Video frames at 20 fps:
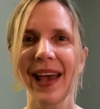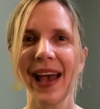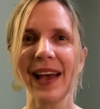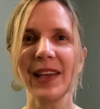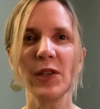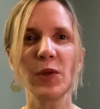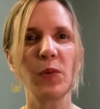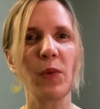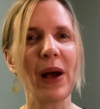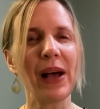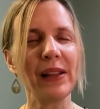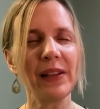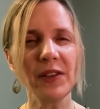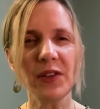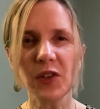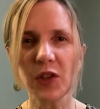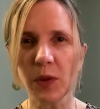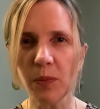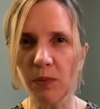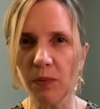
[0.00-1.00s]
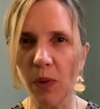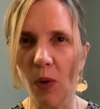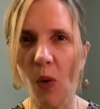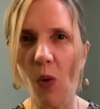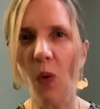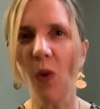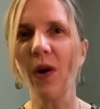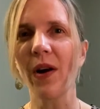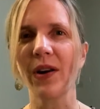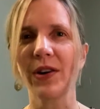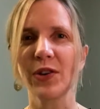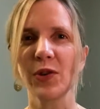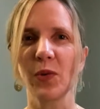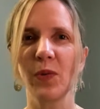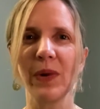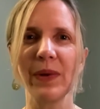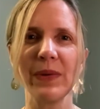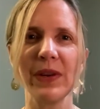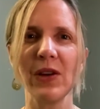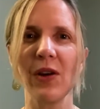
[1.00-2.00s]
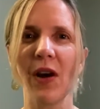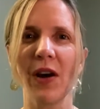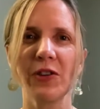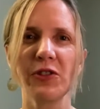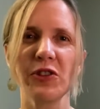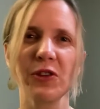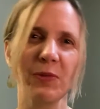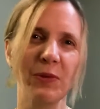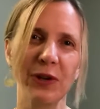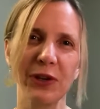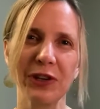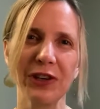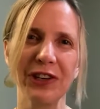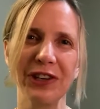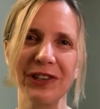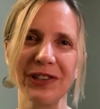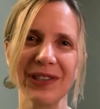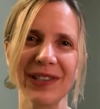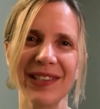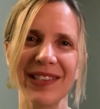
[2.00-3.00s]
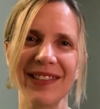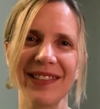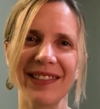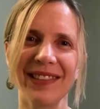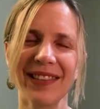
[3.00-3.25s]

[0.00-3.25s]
as well as support women entrepreneurs.